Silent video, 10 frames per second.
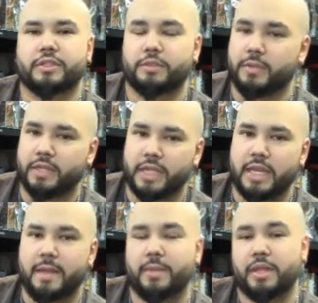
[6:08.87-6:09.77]
She's been
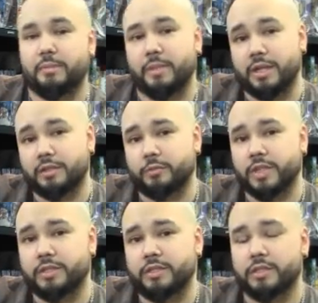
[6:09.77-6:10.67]
kidnapped by the Bella
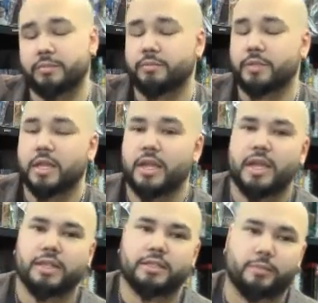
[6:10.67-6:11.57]
twins because
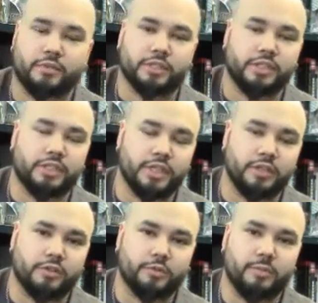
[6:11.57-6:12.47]
supposedly she
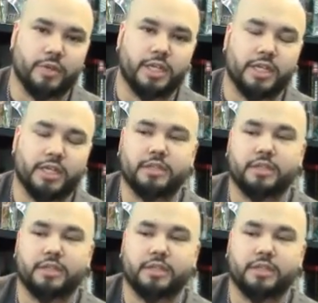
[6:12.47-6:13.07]
knows where the money is.